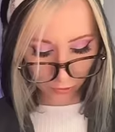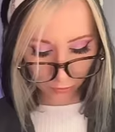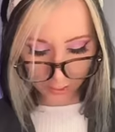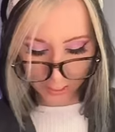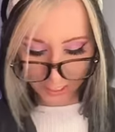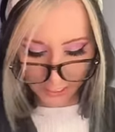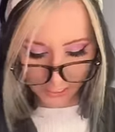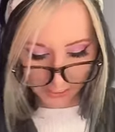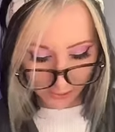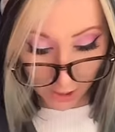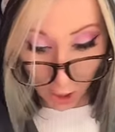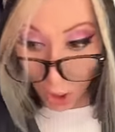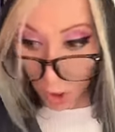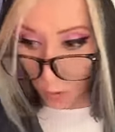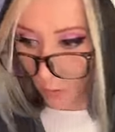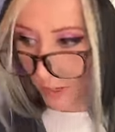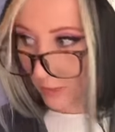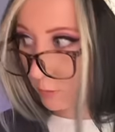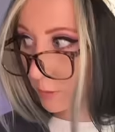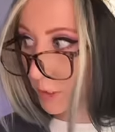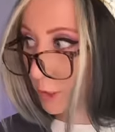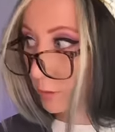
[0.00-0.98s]
Great.
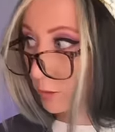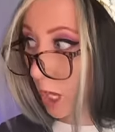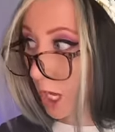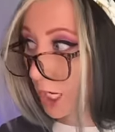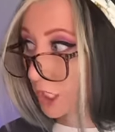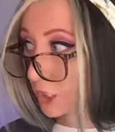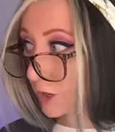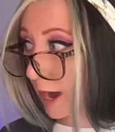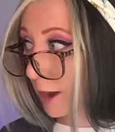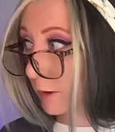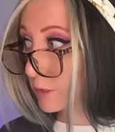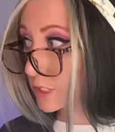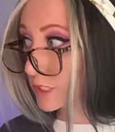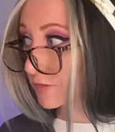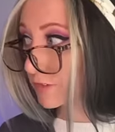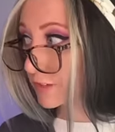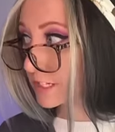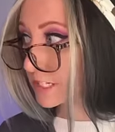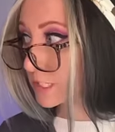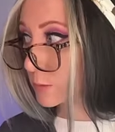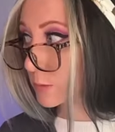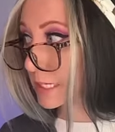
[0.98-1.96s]
Oh, and when you log your hours
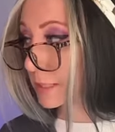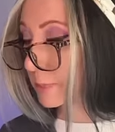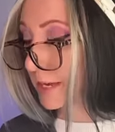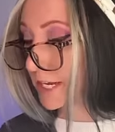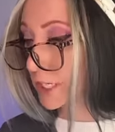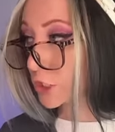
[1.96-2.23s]
for this week,